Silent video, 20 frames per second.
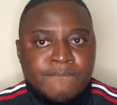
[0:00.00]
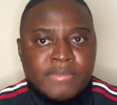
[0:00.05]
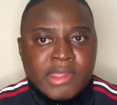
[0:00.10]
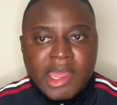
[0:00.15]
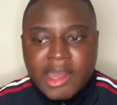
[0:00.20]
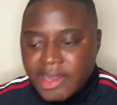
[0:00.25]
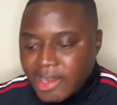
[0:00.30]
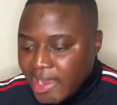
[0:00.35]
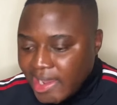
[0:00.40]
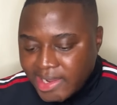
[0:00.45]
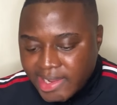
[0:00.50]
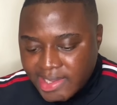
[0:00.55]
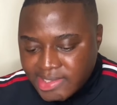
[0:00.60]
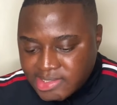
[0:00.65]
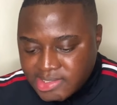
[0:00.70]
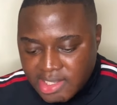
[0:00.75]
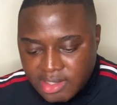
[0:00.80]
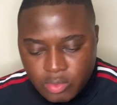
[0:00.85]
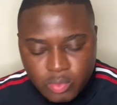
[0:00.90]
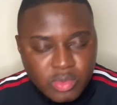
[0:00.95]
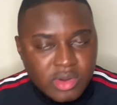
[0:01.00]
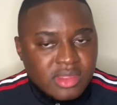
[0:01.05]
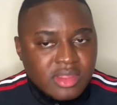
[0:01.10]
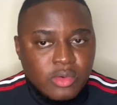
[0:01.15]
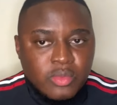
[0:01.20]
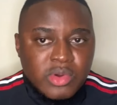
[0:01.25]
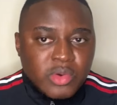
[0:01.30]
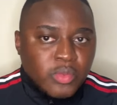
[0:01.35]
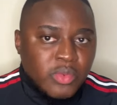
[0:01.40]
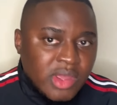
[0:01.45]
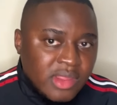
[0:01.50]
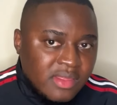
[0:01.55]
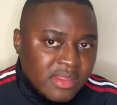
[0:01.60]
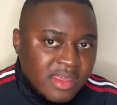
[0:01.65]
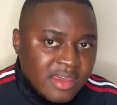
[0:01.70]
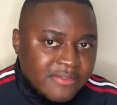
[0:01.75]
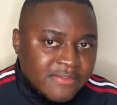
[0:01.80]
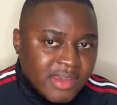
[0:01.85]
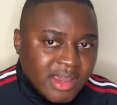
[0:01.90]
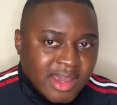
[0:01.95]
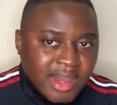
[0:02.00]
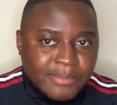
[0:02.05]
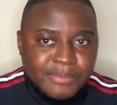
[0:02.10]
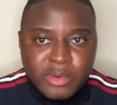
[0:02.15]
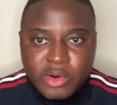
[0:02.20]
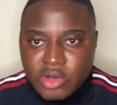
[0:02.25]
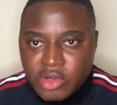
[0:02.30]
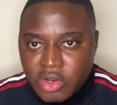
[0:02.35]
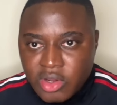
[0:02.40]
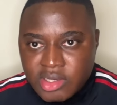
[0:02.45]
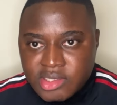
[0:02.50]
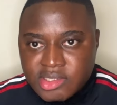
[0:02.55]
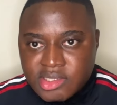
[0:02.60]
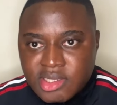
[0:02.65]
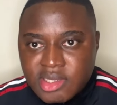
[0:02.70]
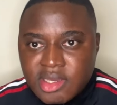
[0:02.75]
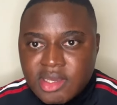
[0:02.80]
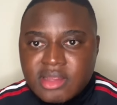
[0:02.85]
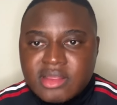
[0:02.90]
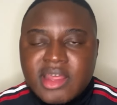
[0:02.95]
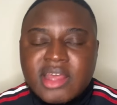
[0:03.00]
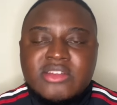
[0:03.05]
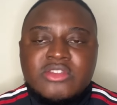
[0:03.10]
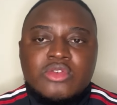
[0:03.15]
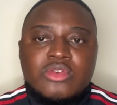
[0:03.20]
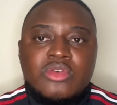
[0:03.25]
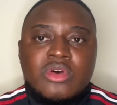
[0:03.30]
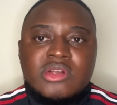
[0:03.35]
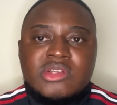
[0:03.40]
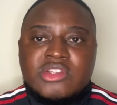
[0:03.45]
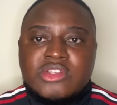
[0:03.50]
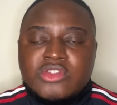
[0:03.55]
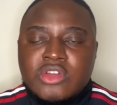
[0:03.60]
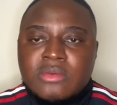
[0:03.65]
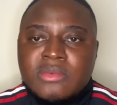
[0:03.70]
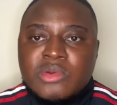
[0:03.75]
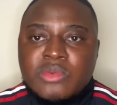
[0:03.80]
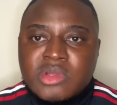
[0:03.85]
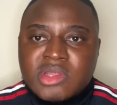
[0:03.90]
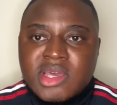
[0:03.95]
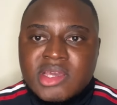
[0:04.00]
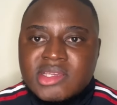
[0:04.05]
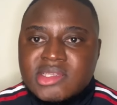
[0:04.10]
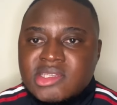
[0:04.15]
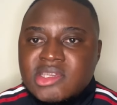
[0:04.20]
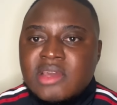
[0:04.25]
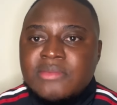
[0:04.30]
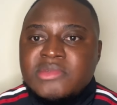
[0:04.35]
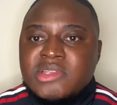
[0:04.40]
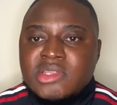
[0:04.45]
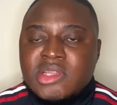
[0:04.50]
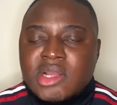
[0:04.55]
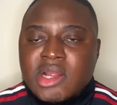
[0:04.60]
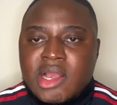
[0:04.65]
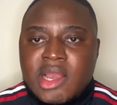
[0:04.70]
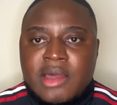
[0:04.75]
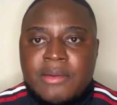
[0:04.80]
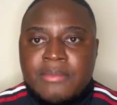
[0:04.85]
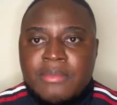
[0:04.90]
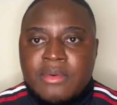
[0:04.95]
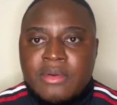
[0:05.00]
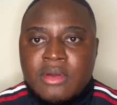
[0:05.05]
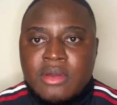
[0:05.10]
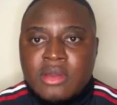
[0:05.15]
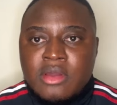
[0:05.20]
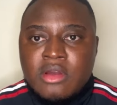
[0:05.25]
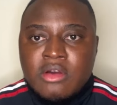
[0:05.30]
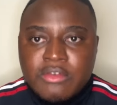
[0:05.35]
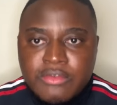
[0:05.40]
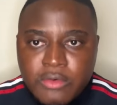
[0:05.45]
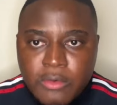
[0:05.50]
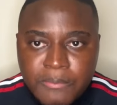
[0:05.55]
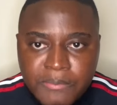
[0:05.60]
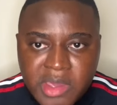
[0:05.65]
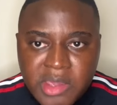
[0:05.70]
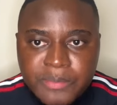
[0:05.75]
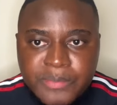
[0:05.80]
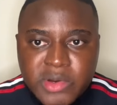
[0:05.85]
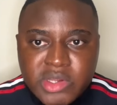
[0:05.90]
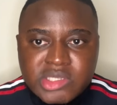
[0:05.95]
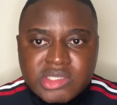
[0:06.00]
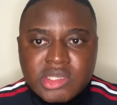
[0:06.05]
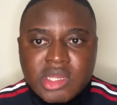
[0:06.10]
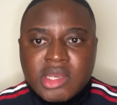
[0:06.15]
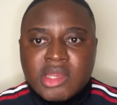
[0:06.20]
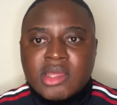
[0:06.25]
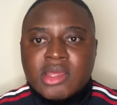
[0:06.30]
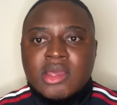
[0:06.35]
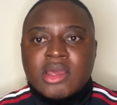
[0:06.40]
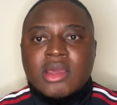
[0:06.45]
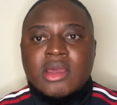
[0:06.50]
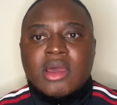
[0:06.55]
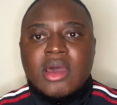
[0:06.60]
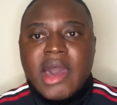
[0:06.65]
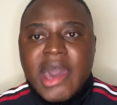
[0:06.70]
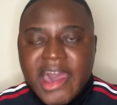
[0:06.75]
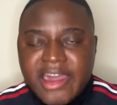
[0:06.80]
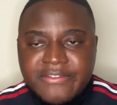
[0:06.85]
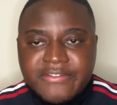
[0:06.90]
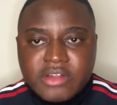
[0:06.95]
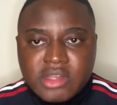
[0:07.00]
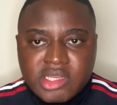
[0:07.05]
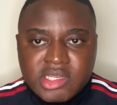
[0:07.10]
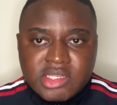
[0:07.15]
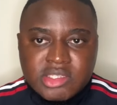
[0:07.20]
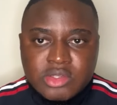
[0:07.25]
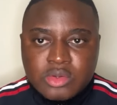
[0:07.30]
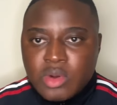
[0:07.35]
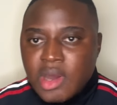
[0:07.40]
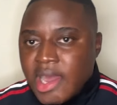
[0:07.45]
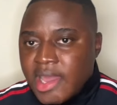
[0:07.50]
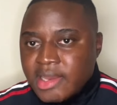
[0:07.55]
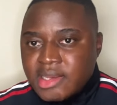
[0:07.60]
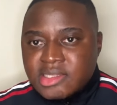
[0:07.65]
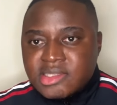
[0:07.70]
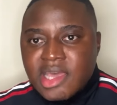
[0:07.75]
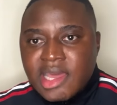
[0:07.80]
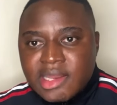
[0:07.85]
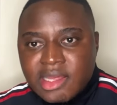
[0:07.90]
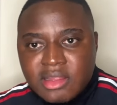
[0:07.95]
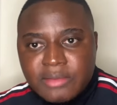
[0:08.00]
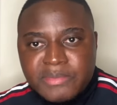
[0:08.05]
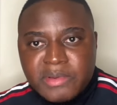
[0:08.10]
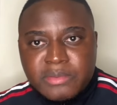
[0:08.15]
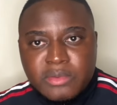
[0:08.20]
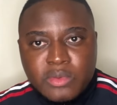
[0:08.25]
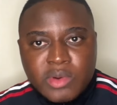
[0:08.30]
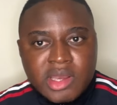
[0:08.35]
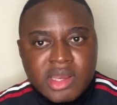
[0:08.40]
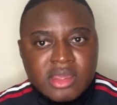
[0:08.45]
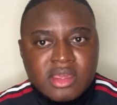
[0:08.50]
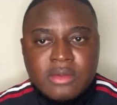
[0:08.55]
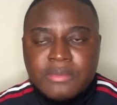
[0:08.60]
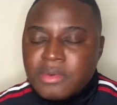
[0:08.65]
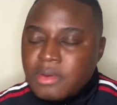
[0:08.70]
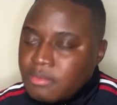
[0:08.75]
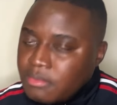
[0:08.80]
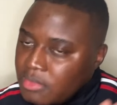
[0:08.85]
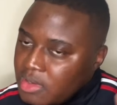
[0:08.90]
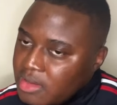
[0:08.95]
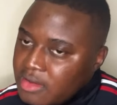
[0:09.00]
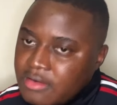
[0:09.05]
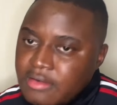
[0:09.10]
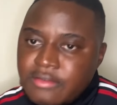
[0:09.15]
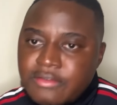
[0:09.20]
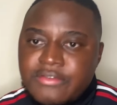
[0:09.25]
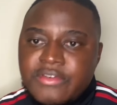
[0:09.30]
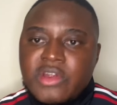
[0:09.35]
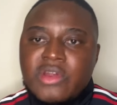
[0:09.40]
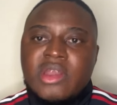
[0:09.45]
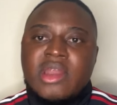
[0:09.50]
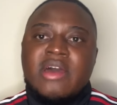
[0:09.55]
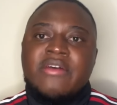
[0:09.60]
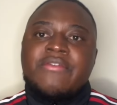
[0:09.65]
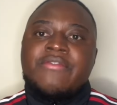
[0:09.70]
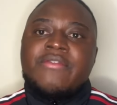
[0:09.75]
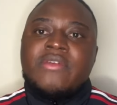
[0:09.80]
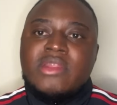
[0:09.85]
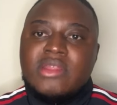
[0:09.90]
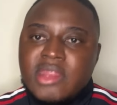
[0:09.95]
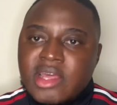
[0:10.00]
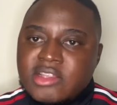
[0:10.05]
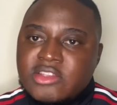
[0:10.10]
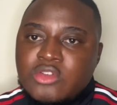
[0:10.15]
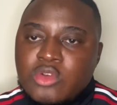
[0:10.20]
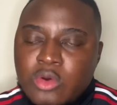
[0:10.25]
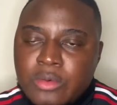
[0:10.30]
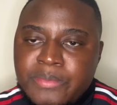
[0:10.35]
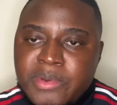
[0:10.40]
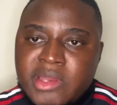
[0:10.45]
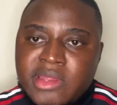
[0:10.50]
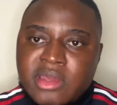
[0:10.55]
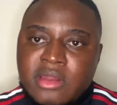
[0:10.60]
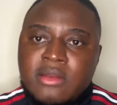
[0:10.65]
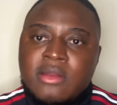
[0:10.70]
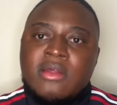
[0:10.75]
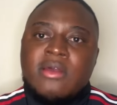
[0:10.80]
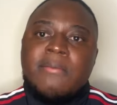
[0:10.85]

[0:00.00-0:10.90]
And like I said, whether we win the FA Cup or not, that should not determine whether he's kept at the club. For me personally, I feel he needs to go. I understand other people want to keep him. Fair enough. That's your opinion.